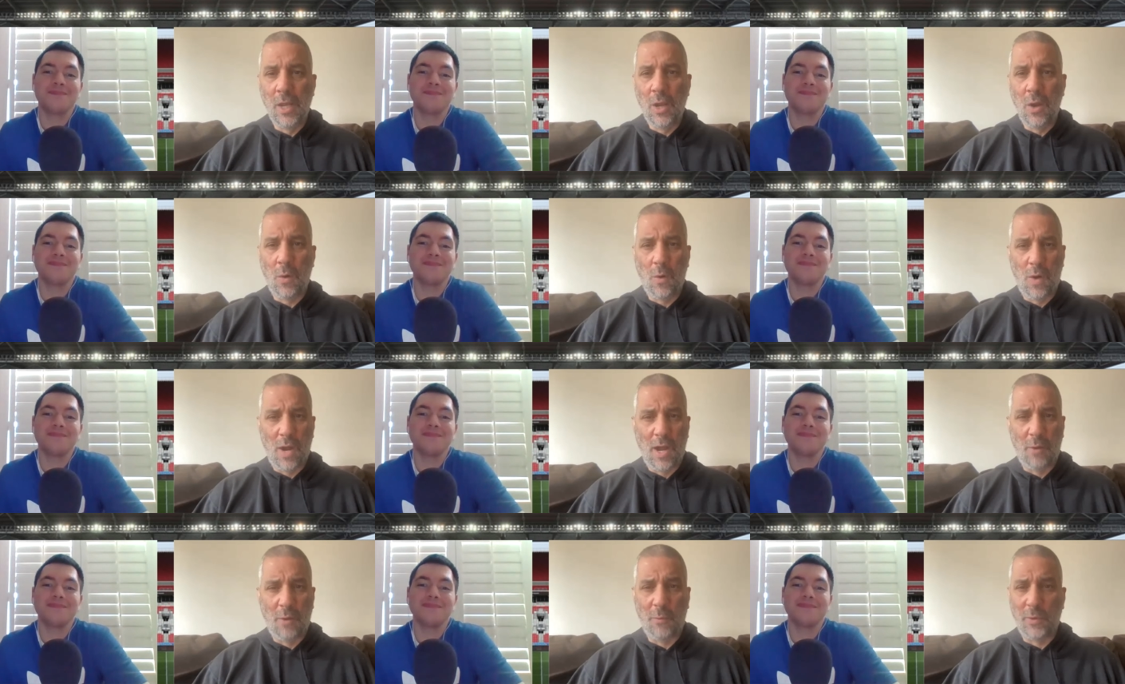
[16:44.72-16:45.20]

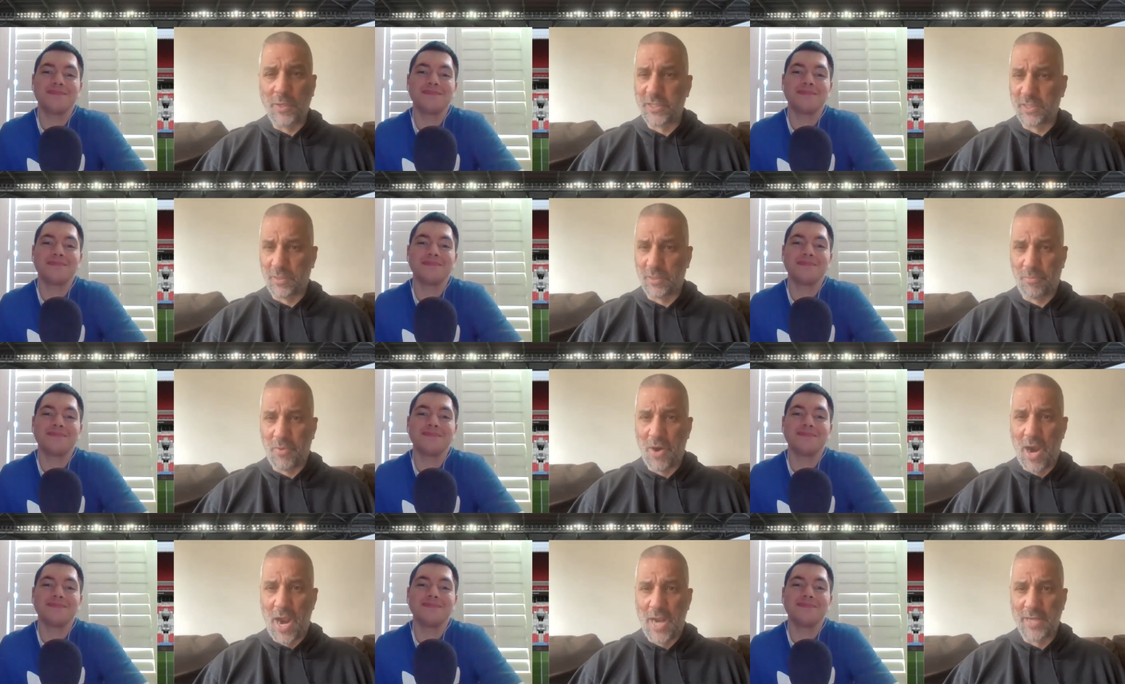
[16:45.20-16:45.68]
Speaker 1: uh, was
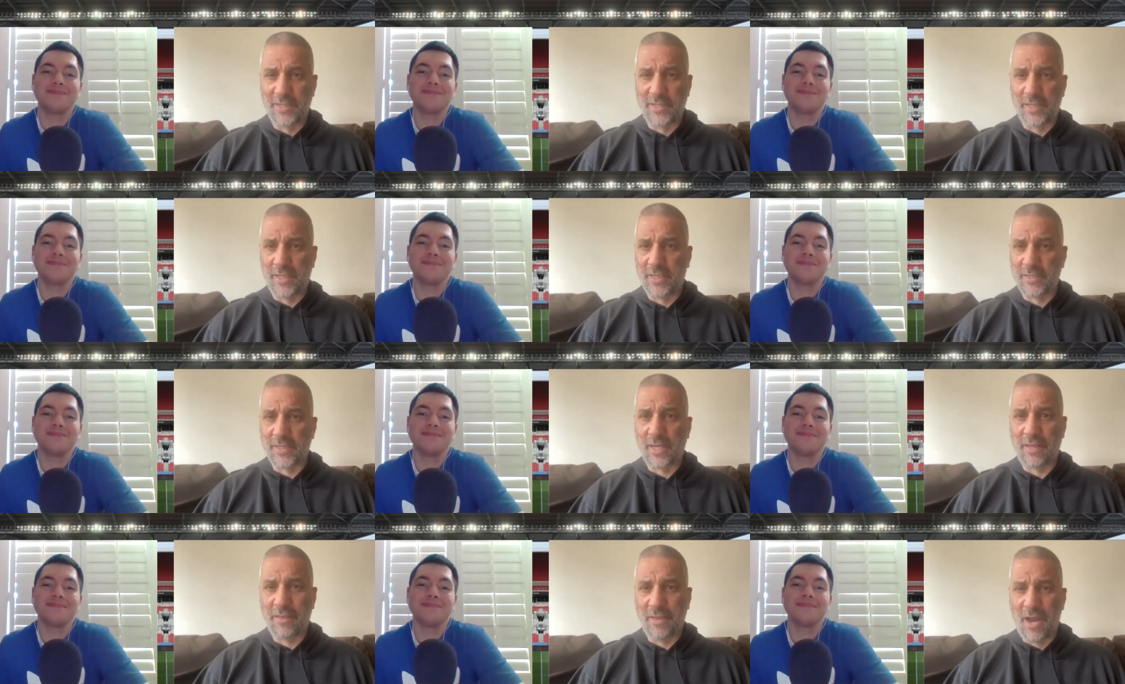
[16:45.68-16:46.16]
surprising
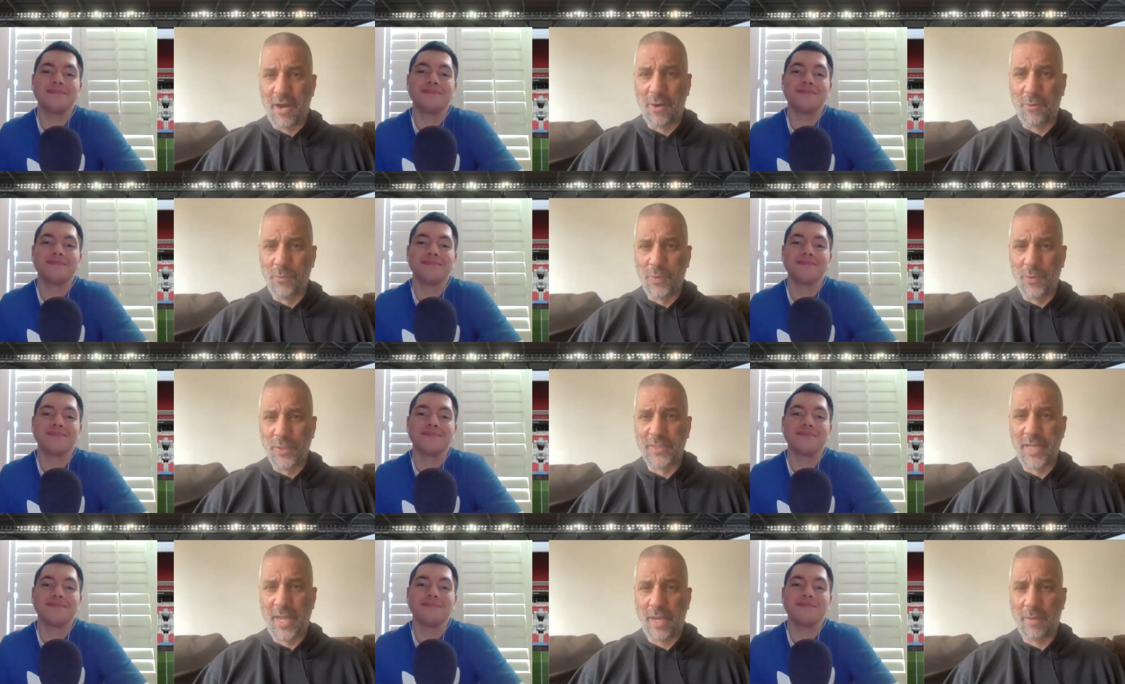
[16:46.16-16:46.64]
because I thought it
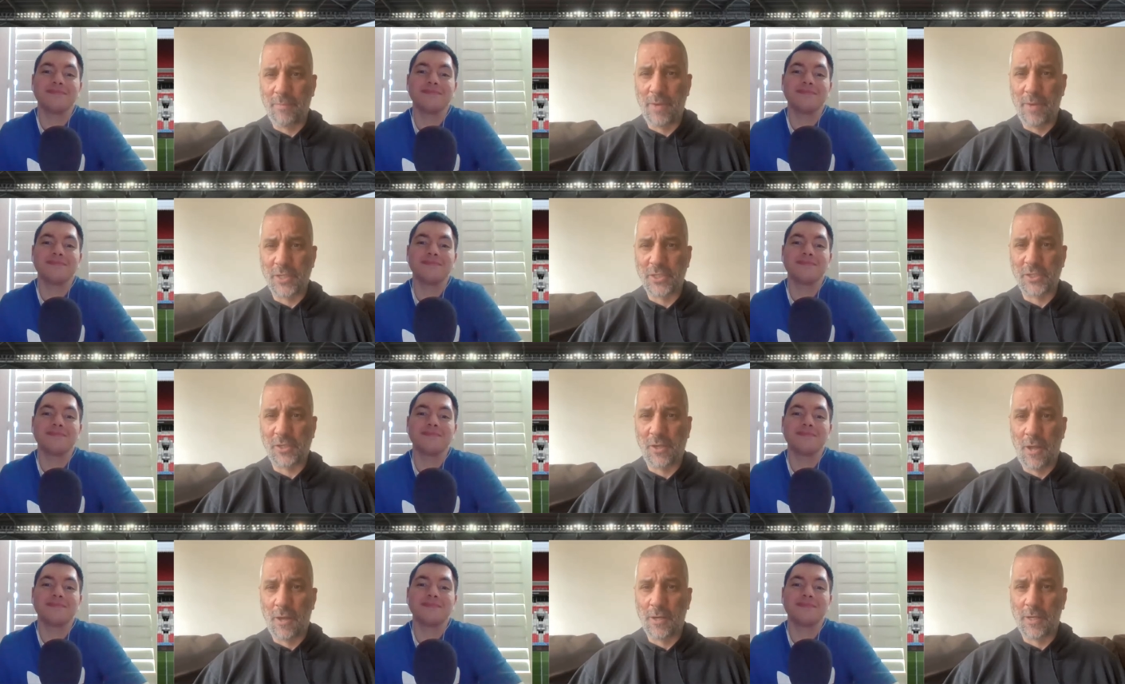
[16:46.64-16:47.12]
would take
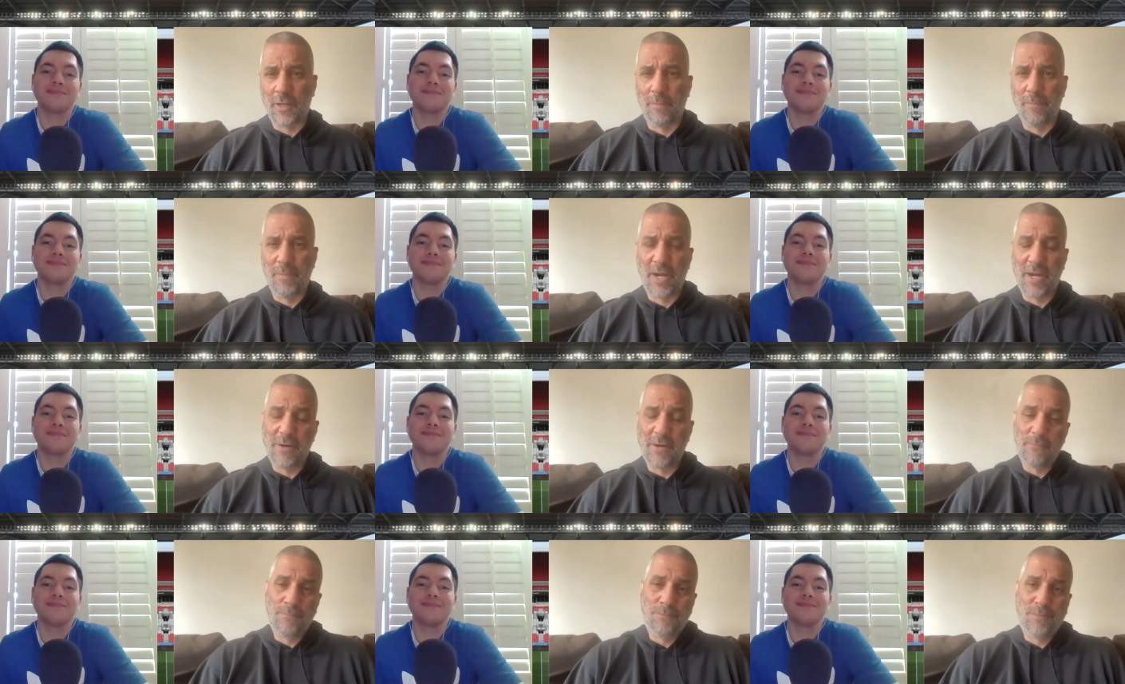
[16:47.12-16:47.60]
much longer.
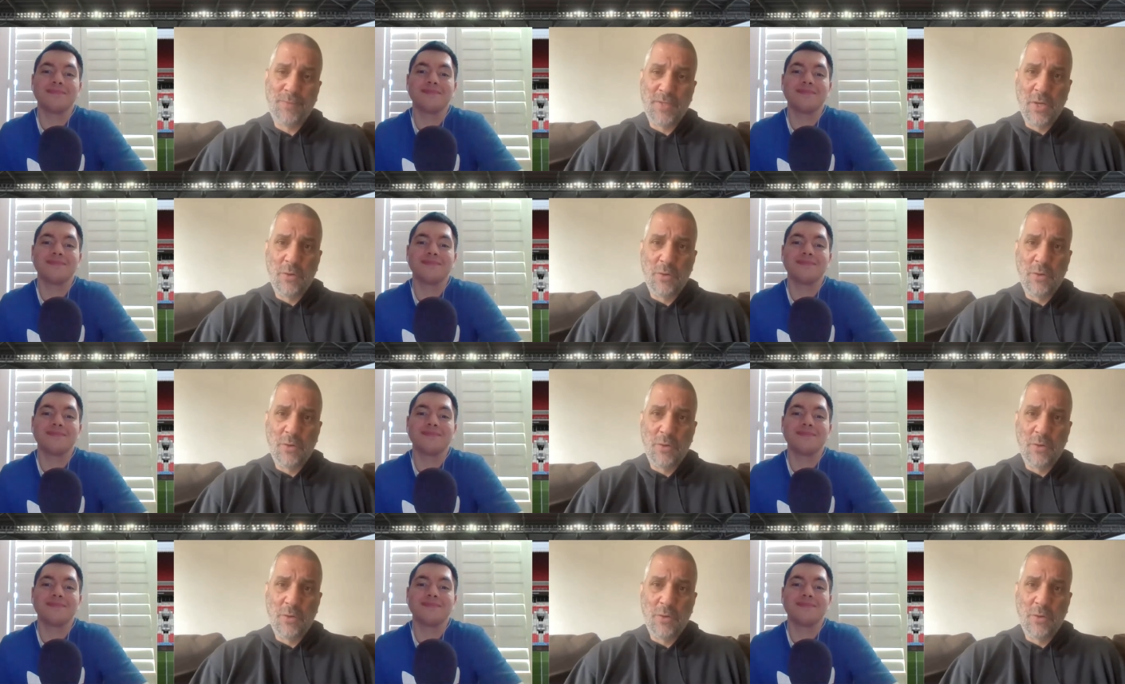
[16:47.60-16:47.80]
But you know,